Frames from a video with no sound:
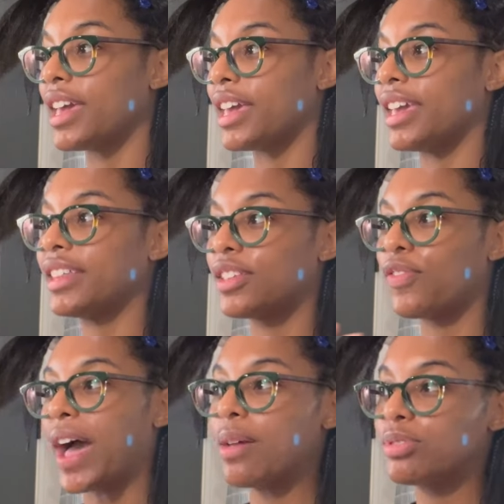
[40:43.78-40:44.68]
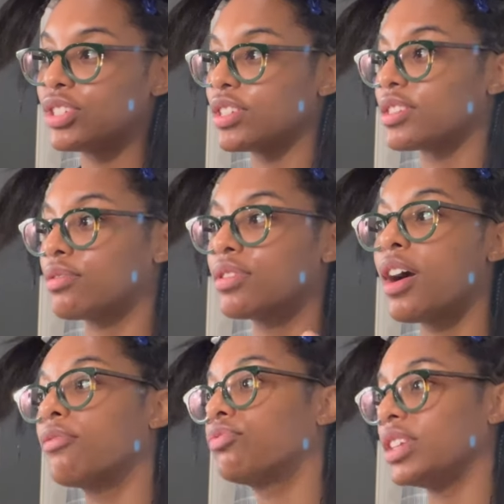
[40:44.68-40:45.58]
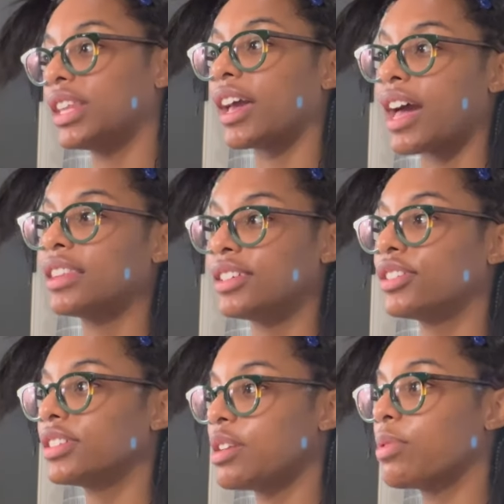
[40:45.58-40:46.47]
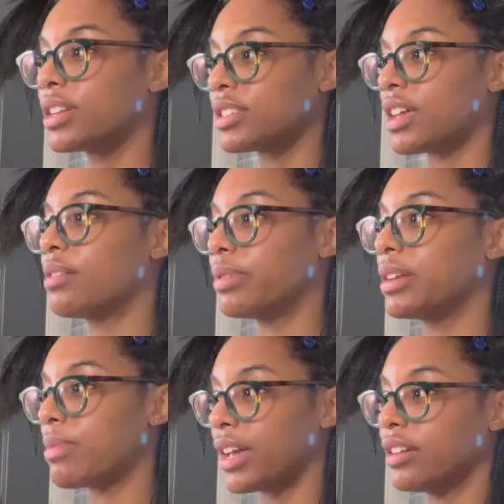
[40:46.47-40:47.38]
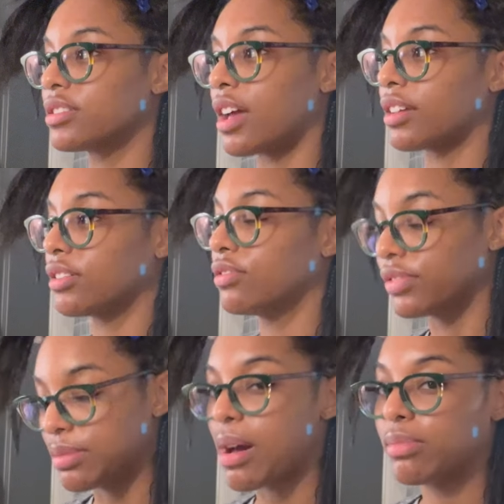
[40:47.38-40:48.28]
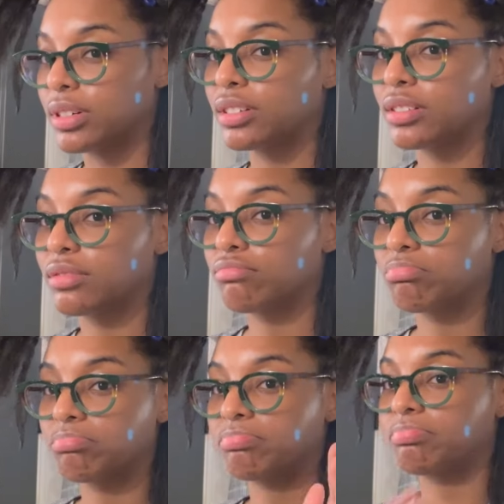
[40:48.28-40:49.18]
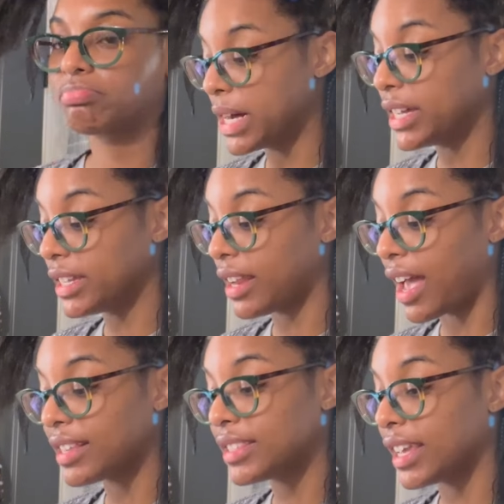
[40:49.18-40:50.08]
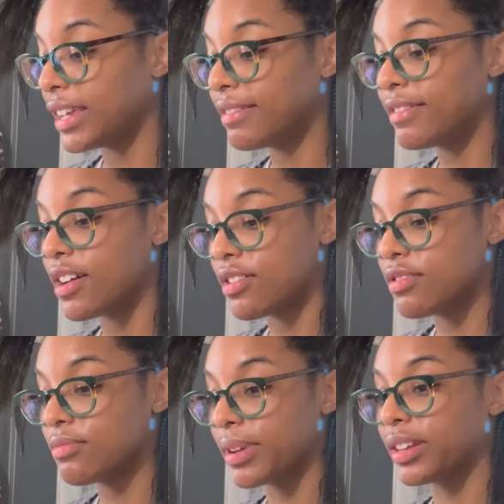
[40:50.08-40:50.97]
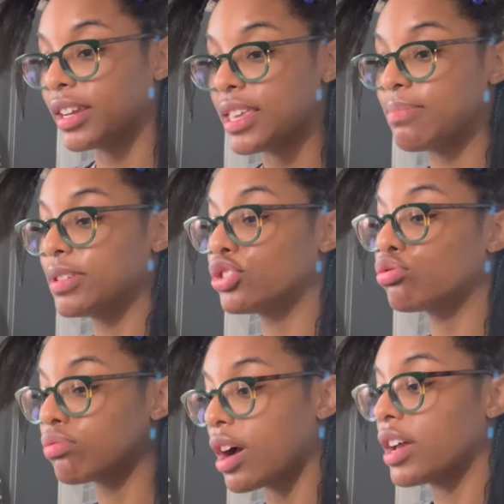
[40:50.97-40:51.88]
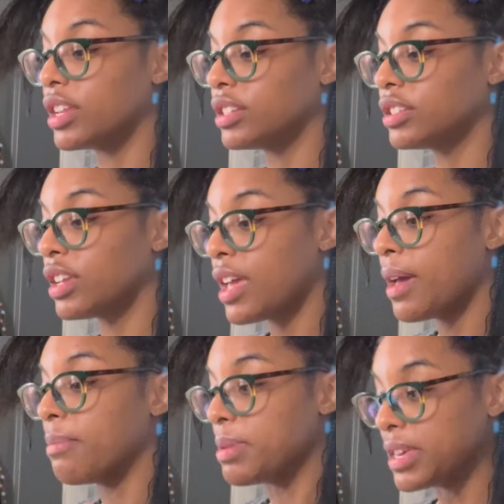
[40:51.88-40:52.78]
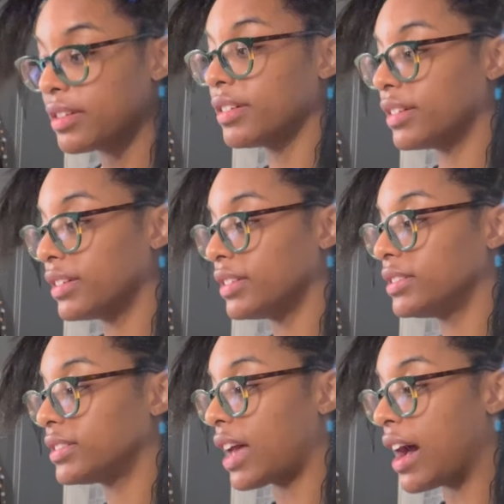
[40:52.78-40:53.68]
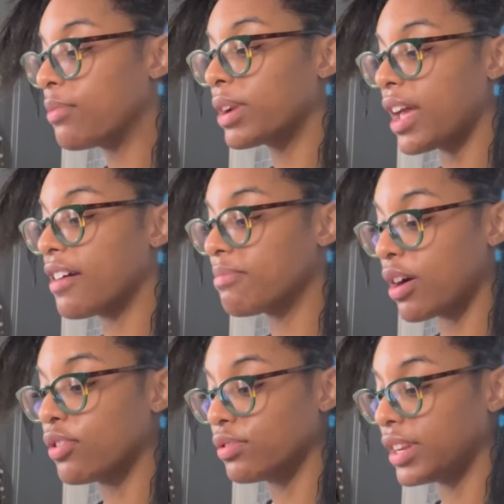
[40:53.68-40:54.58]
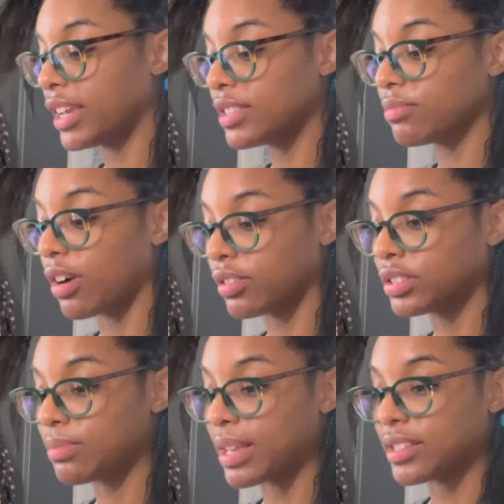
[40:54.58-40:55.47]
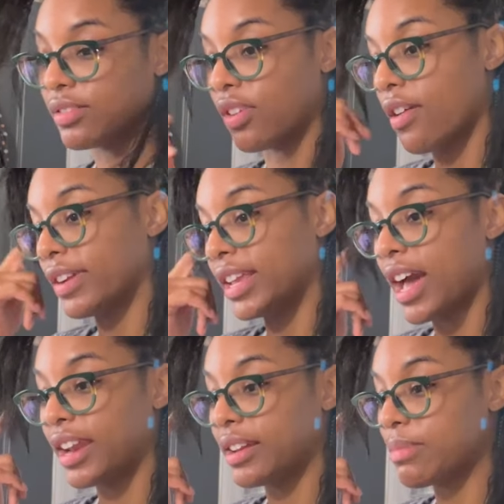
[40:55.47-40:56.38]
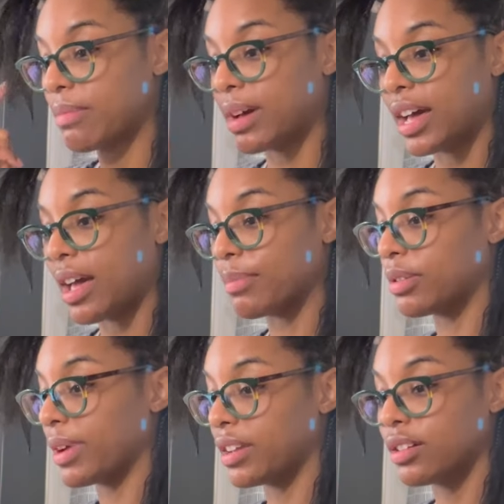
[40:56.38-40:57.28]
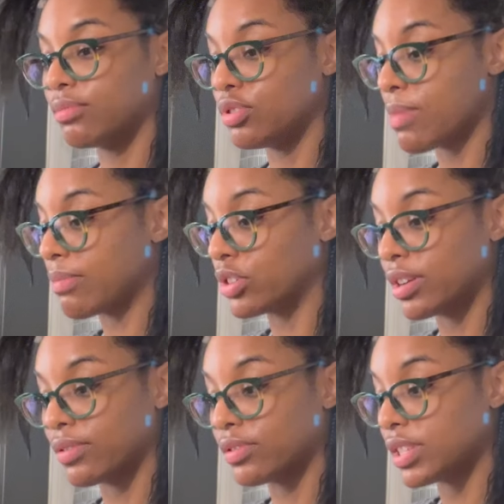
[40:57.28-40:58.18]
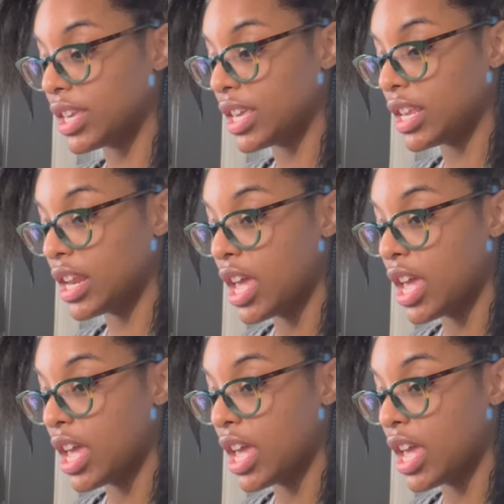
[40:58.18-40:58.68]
and the vibe is just so comfy. Like I literally want to stop braiding my hair so I can go read my book. But I said, no, we're going to keep it trotting because I want to have my whole day tomorrow to myself. Already got it in my mind. I'm going to wake up, do my morning routine,